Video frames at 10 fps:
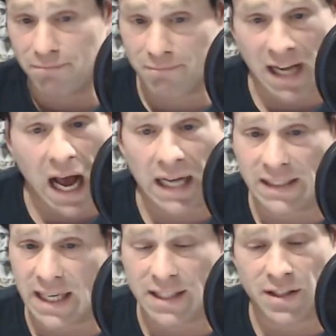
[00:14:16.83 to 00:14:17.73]

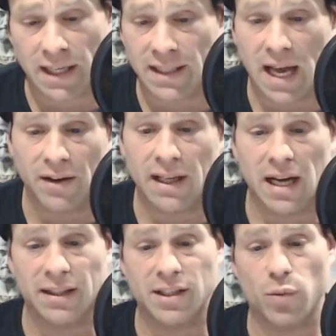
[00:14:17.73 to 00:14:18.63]
contest, a talent
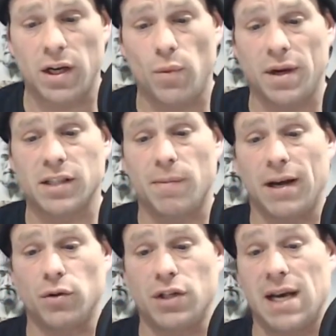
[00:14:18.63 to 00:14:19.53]
contest, where he went as
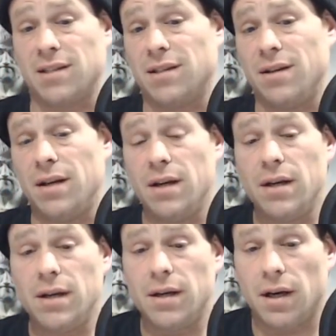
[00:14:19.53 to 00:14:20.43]
Michael Jackson.
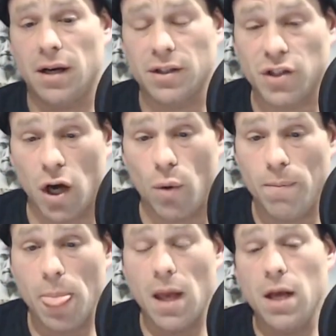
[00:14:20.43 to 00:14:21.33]

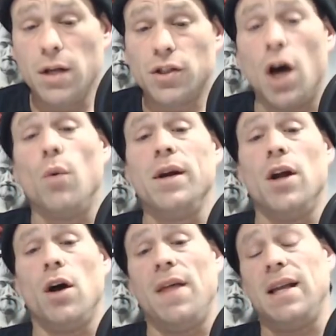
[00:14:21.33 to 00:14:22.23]
So we
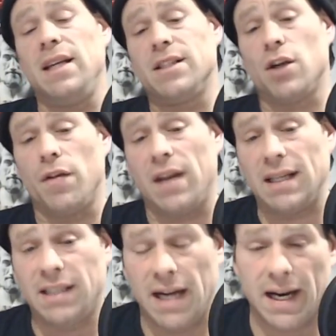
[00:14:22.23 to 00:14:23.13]
know that years ago in the
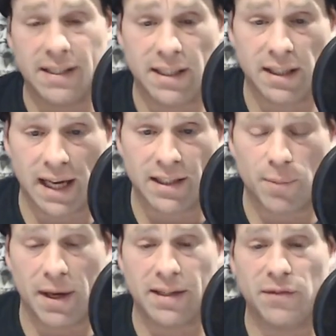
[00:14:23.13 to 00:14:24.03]
1980s, he liked to
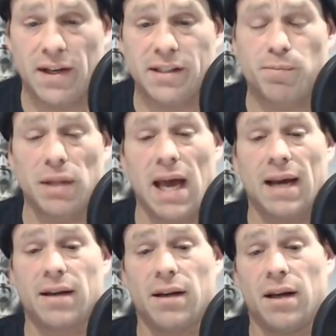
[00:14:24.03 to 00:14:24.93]
paint his face
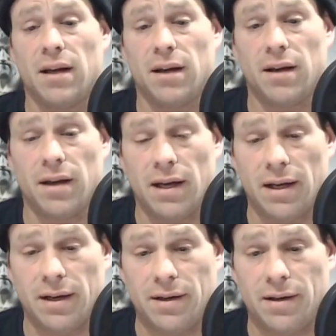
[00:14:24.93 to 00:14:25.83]
black.
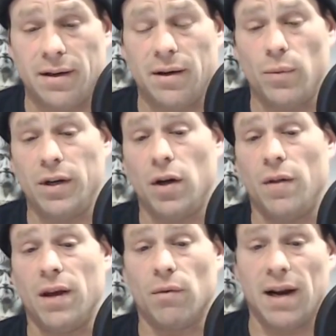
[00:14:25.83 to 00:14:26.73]
And we
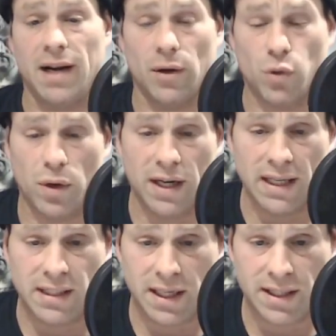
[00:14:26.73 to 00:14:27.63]
know that right now in
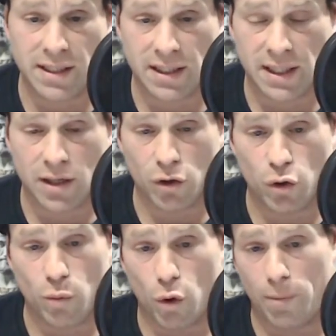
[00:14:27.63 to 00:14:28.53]
2019, he's into killing
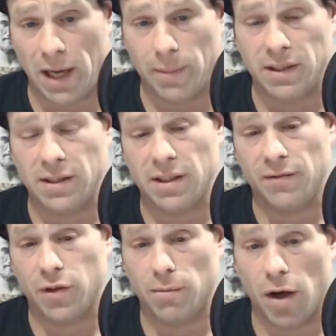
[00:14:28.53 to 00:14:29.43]
newborn babies
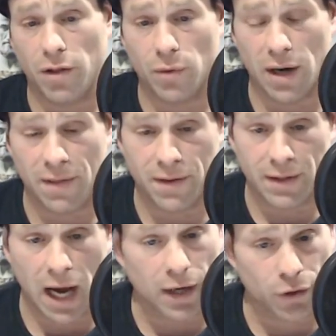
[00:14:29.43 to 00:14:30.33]
if the mother and the
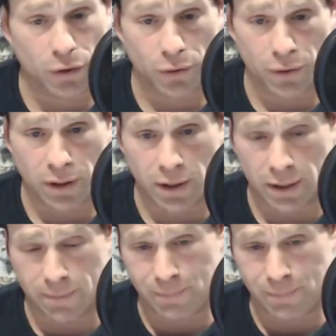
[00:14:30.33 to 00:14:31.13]
doctor